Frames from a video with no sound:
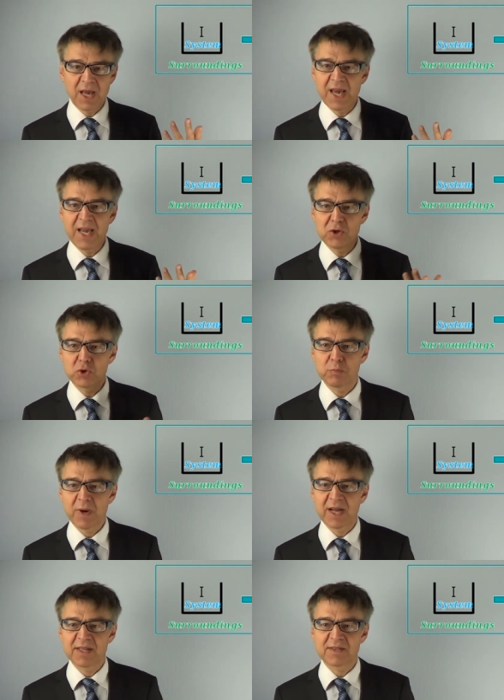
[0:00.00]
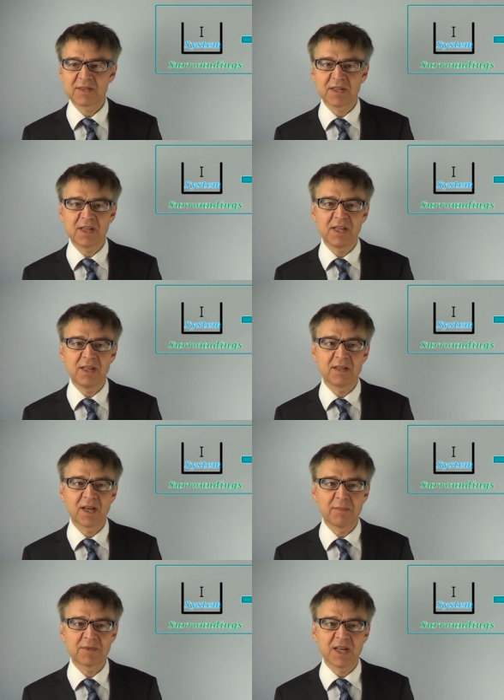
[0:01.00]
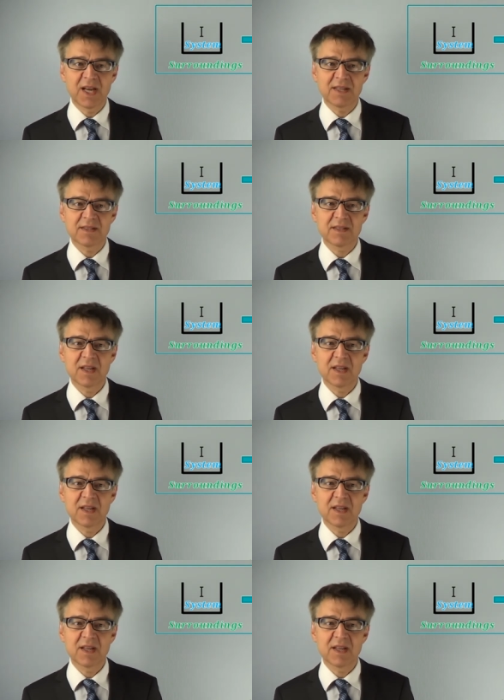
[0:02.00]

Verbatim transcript: h minus t times s